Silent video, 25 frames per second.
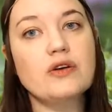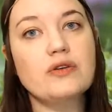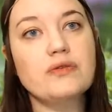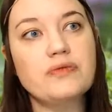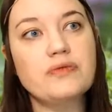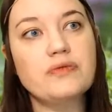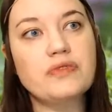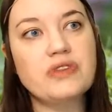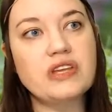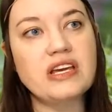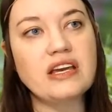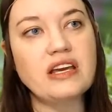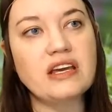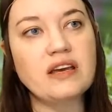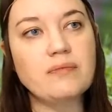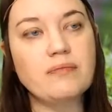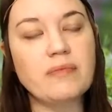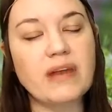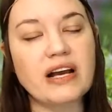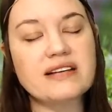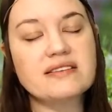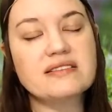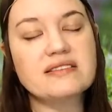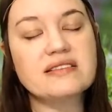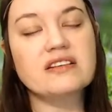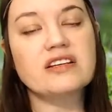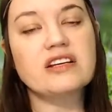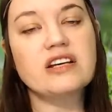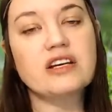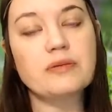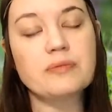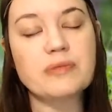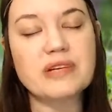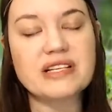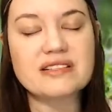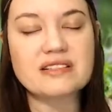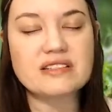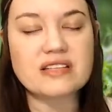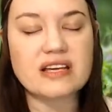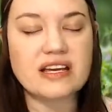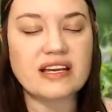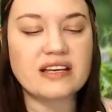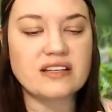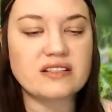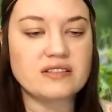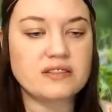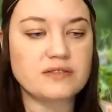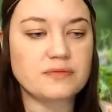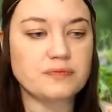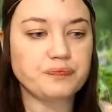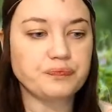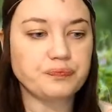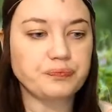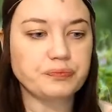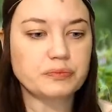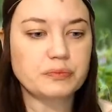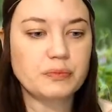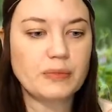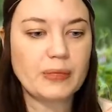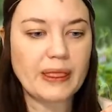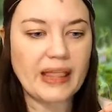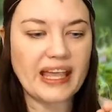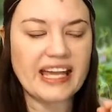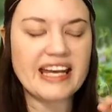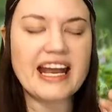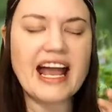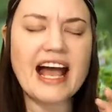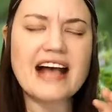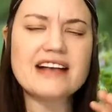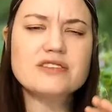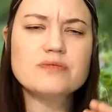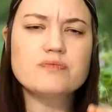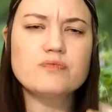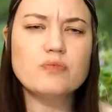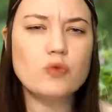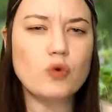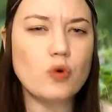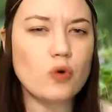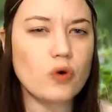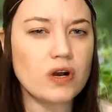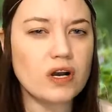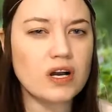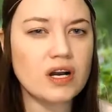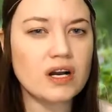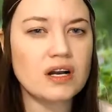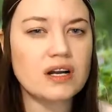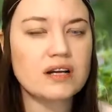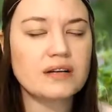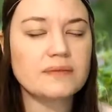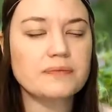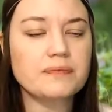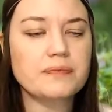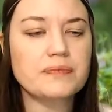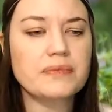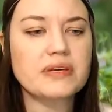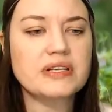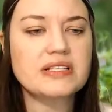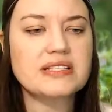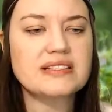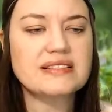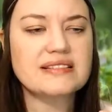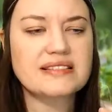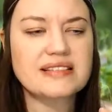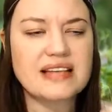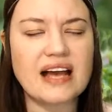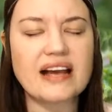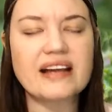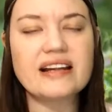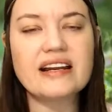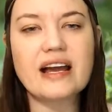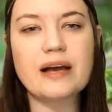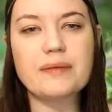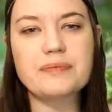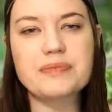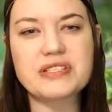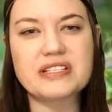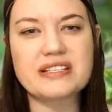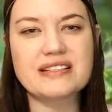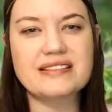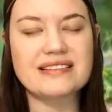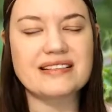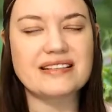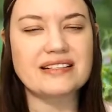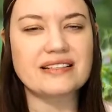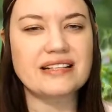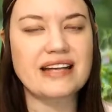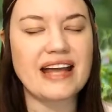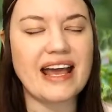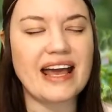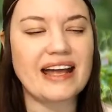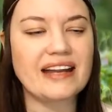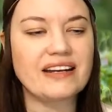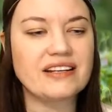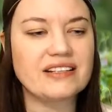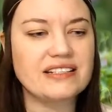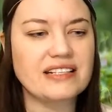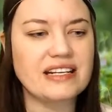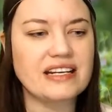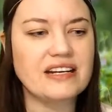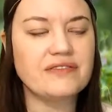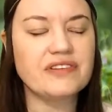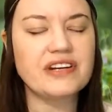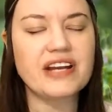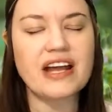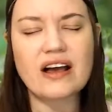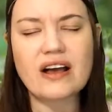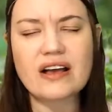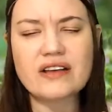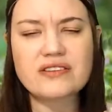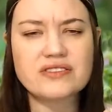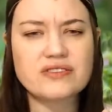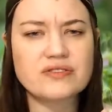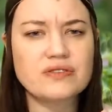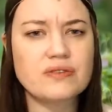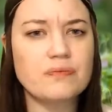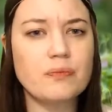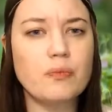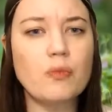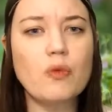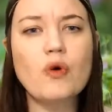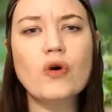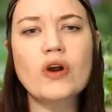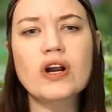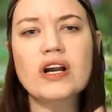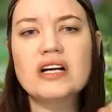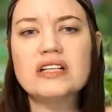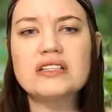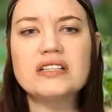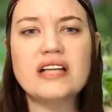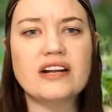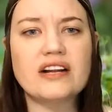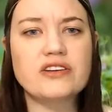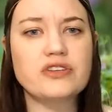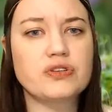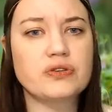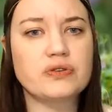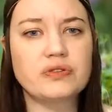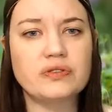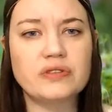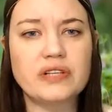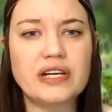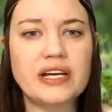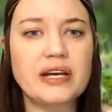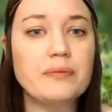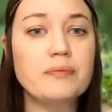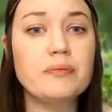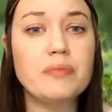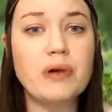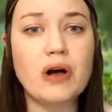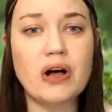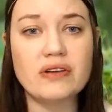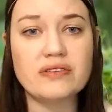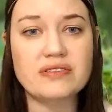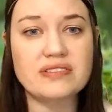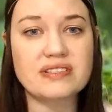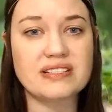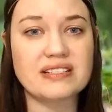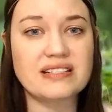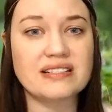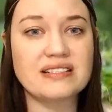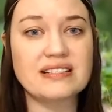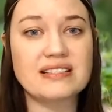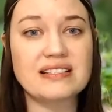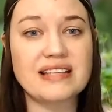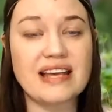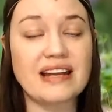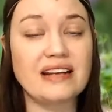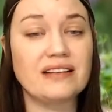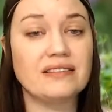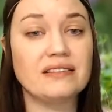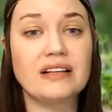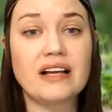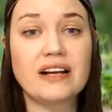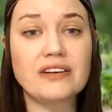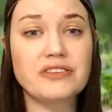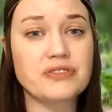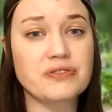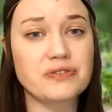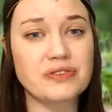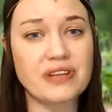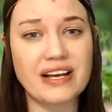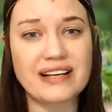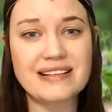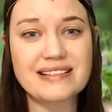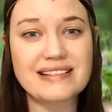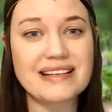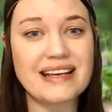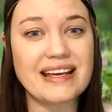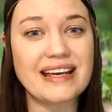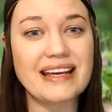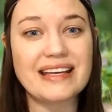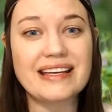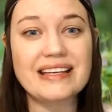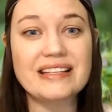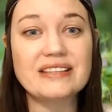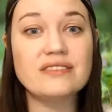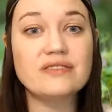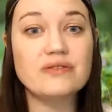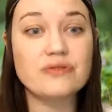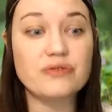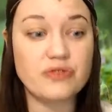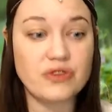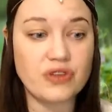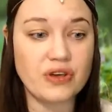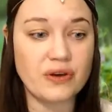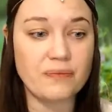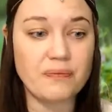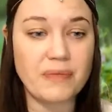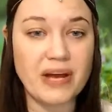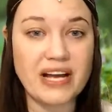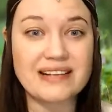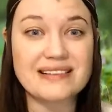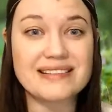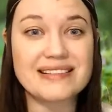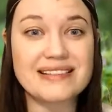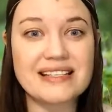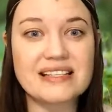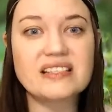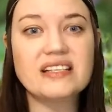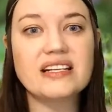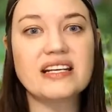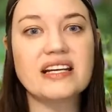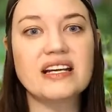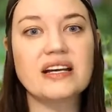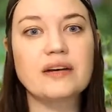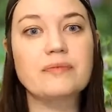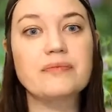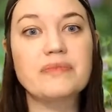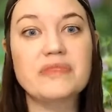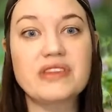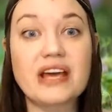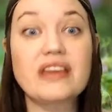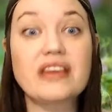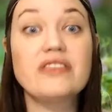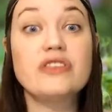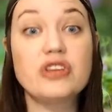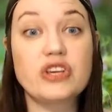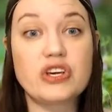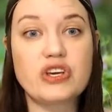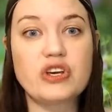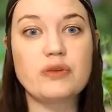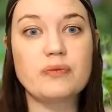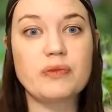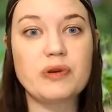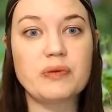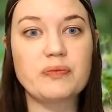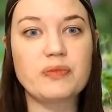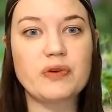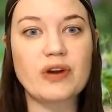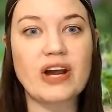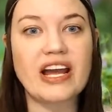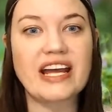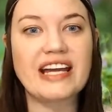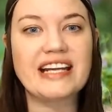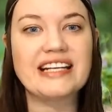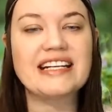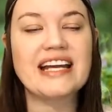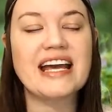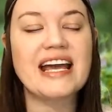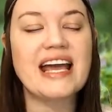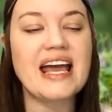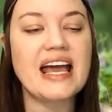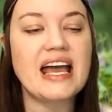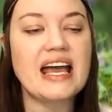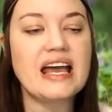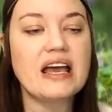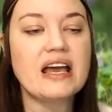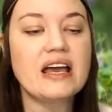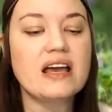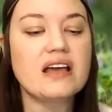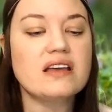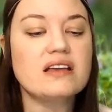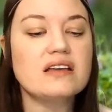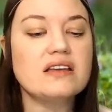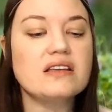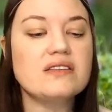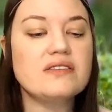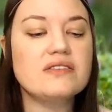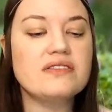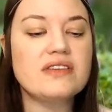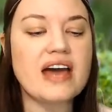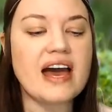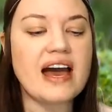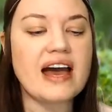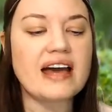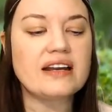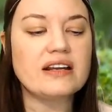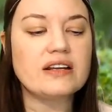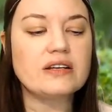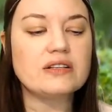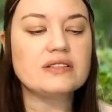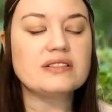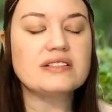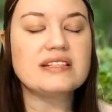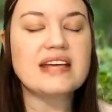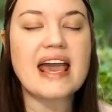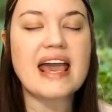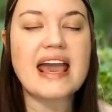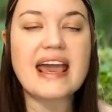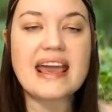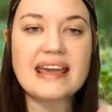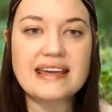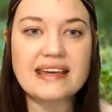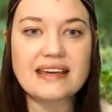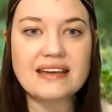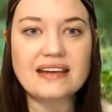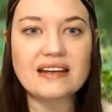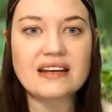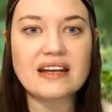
the mycelium is it has more synapses and even has more electrical impulses and electrolytes in the mycelium than the human brain, that taking